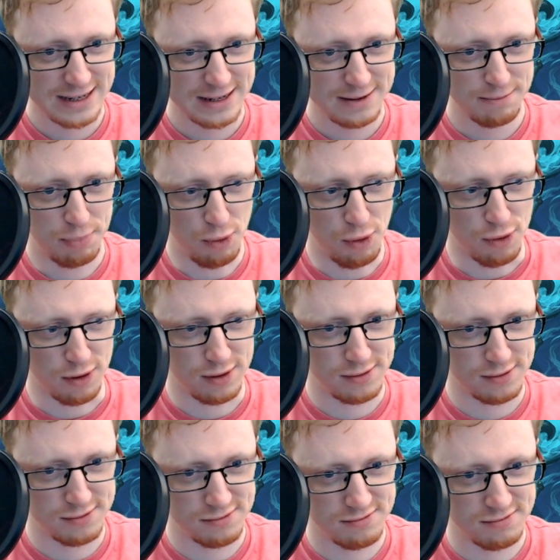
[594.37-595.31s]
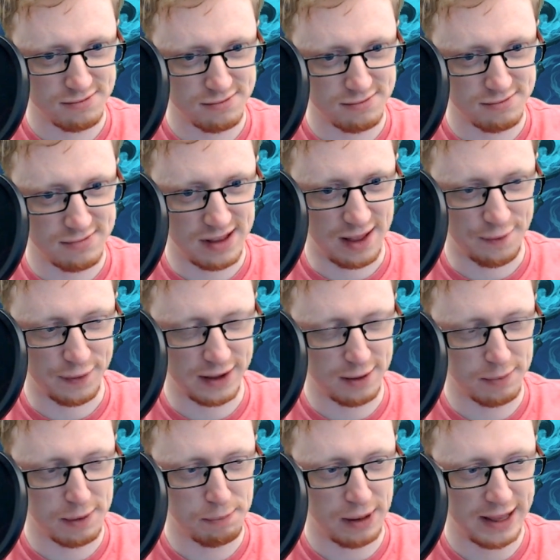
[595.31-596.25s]
But I think it'll
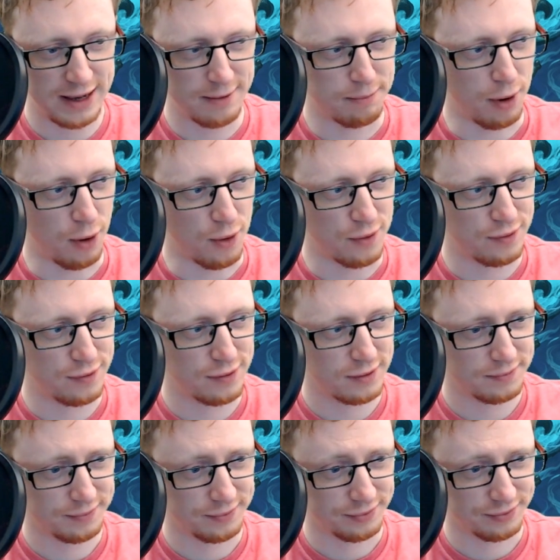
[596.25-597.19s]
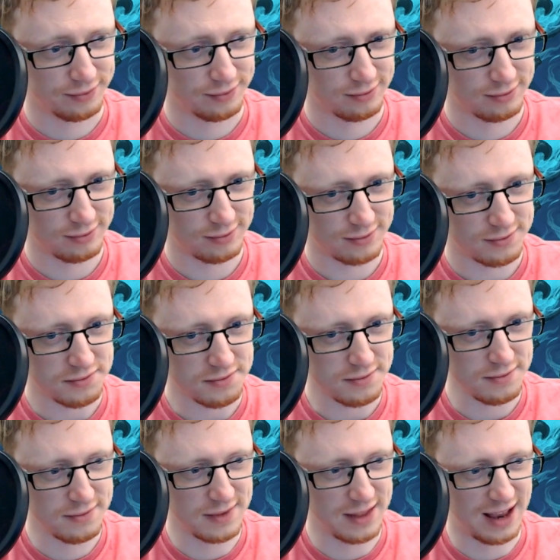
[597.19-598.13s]
be played in both.
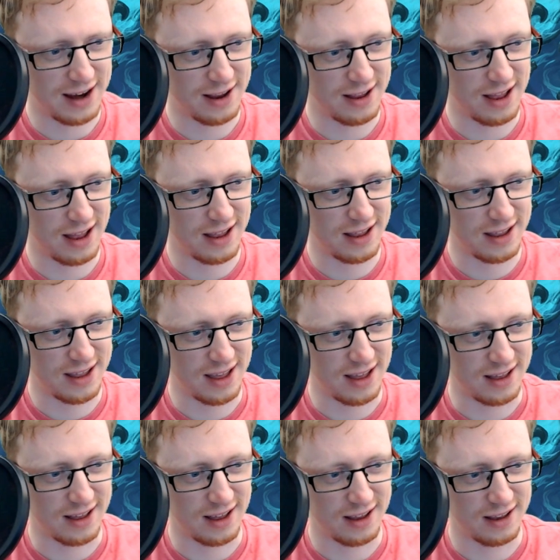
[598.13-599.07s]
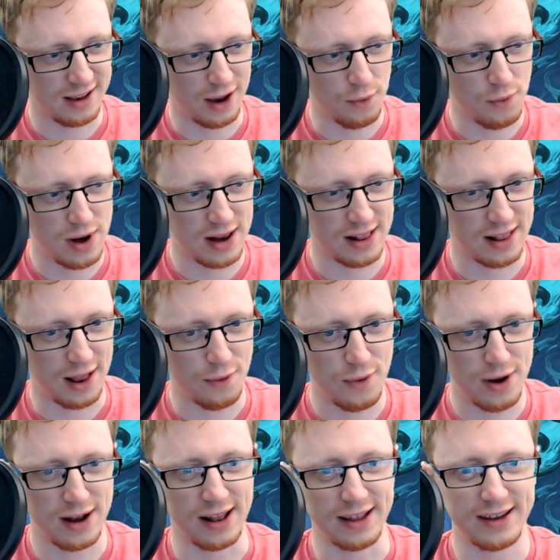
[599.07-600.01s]
And I really
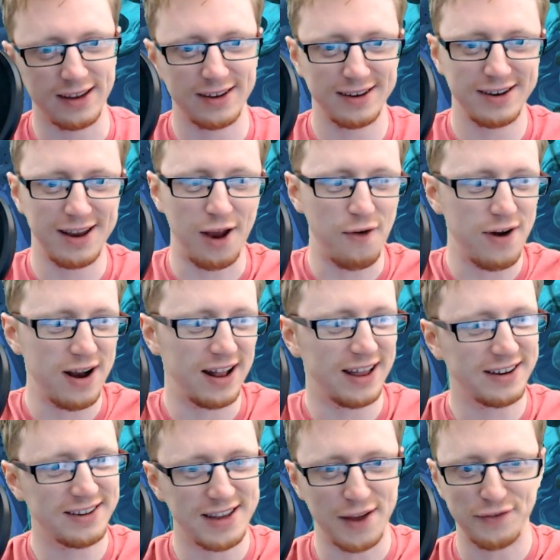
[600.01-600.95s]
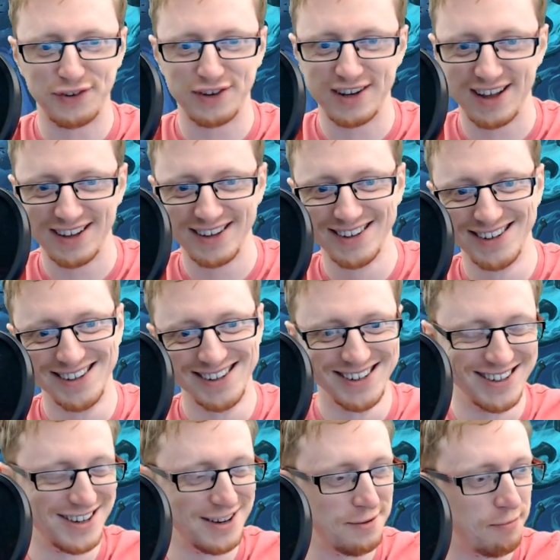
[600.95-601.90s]
like Death Seer.
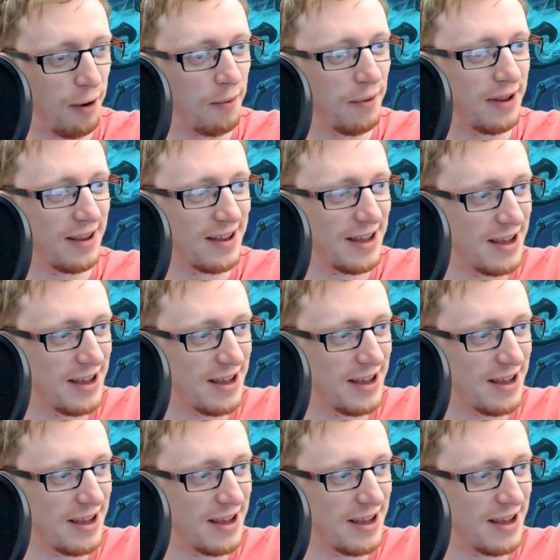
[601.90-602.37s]
Probably